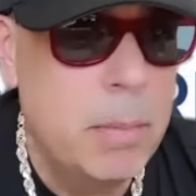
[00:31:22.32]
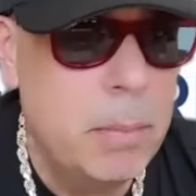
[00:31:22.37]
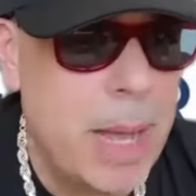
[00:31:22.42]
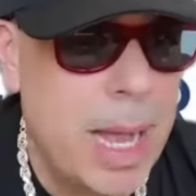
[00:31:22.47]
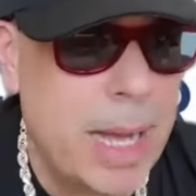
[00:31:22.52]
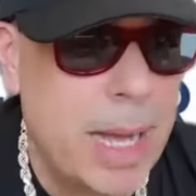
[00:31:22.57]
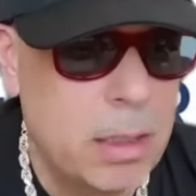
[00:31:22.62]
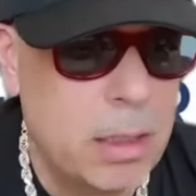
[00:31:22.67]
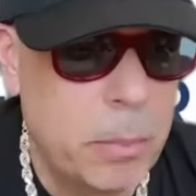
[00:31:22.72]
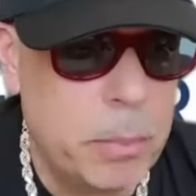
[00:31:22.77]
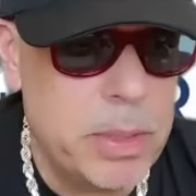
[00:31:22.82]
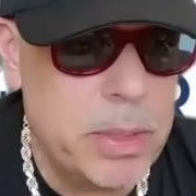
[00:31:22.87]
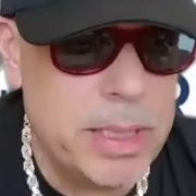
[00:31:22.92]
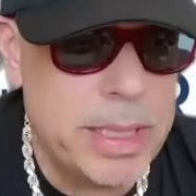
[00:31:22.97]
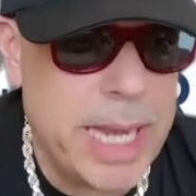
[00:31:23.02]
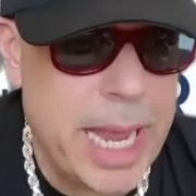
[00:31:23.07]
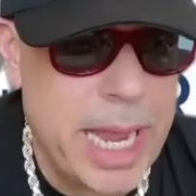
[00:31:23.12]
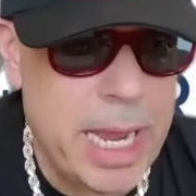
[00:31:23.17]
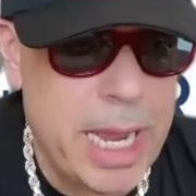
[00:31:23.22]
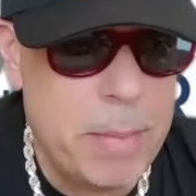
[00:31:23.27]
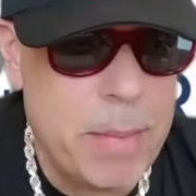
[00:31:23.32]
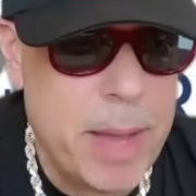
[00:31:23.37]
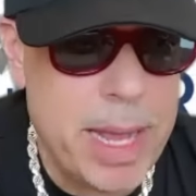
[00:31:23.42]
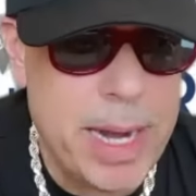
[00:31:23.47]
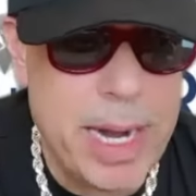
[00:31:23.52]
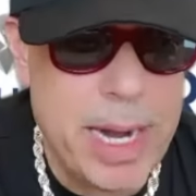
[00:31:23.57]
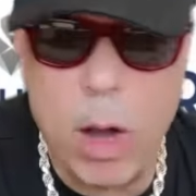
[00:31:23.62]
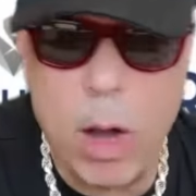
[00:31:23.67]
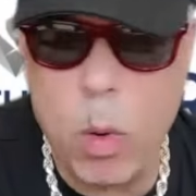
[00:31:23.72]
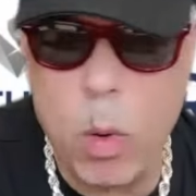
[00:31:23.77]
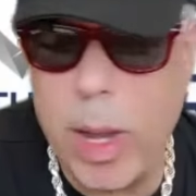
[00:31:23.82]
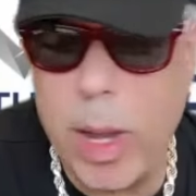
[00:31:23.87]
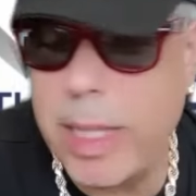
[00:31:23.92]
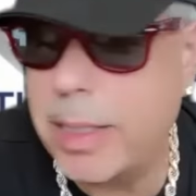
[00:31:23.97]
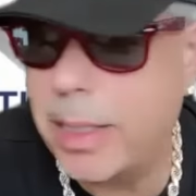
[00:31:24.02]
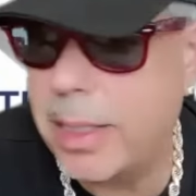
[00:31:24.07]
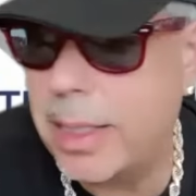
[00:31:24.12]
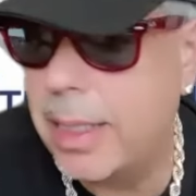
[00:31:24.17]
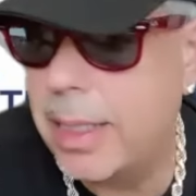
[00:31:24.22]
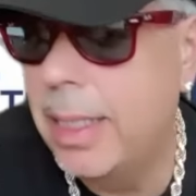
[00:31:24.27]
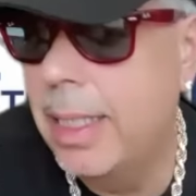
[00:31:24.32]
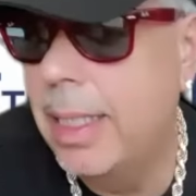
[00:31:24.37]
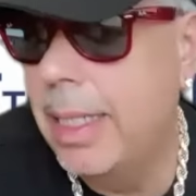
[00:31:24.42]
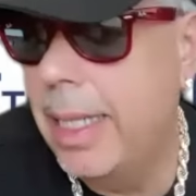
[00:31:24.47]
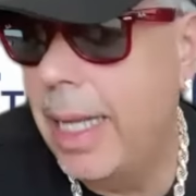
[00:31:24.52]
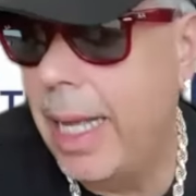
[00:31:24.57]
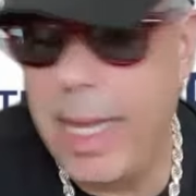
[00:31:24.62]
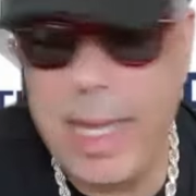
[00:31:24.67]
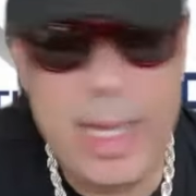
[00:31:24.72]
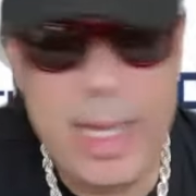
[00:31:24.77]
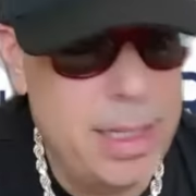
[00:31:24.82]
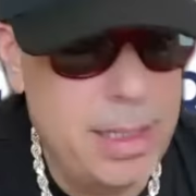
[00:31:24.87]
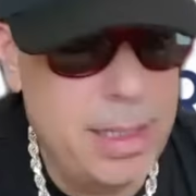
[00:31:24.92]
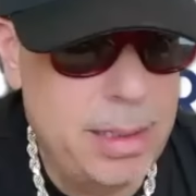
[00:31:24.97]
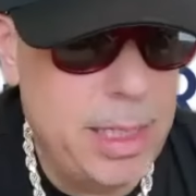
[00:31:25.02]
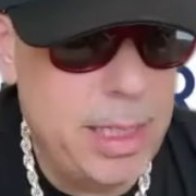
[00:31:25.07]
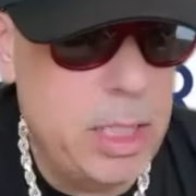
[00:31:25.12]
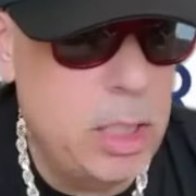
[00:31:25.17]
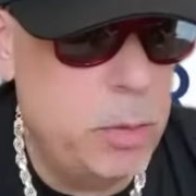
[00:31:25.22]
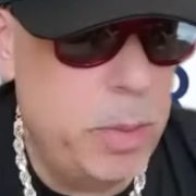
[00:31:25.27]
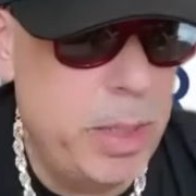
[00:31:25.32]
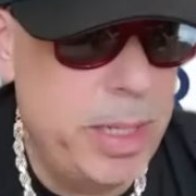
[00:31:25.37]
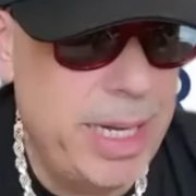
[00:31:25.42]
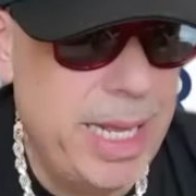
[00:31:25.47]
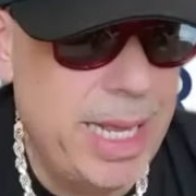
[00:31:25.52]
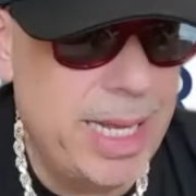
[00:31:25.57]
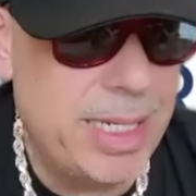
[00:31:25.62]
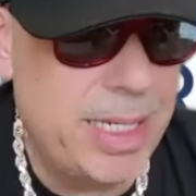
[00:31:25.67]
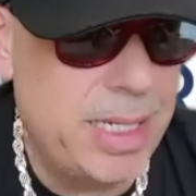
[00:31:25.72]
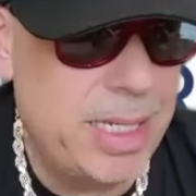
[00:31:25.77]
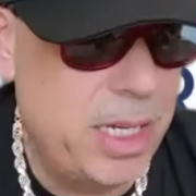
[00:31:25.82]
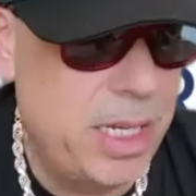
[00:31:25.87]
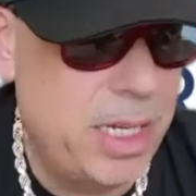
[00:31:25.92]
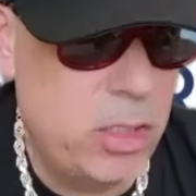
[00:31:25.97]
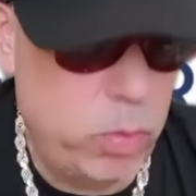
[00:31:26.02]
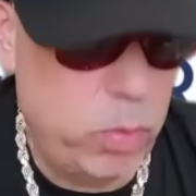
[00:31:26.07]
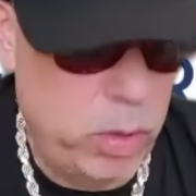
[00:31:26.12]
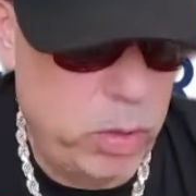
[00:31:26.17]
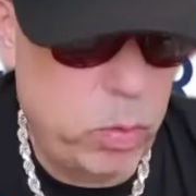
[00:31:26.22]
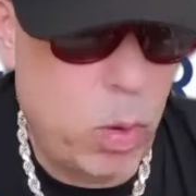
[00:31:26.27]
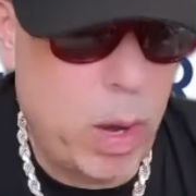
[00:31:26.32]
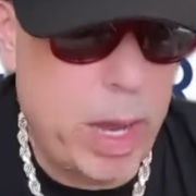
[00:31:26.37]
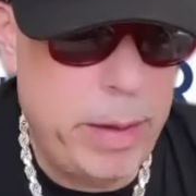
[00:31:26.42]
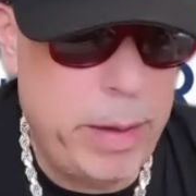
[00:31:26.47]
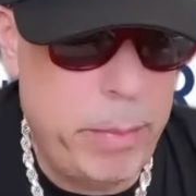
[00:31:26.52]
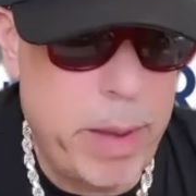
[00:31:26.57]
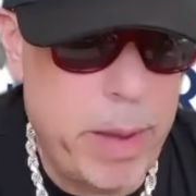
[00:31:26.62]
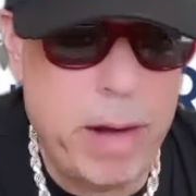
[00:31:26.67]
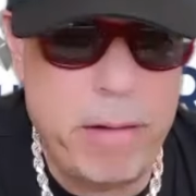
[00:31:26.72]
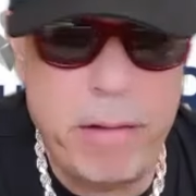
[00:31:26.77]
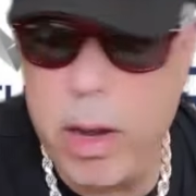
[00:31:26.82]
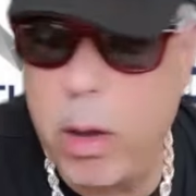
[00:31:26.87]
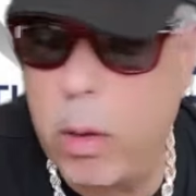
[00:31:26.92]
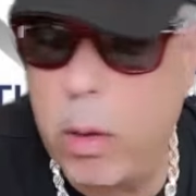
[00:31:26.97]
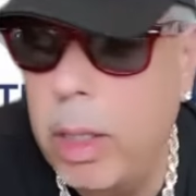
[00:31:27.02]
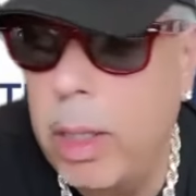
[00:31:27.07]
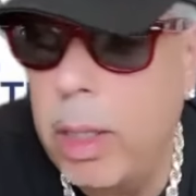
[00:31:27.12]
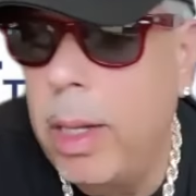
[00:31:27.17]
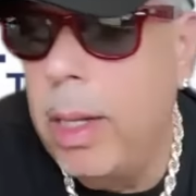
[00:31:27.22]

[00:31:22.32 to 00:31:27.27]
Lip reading: Packed up his game, head out west. And he's been there since with White Barrio.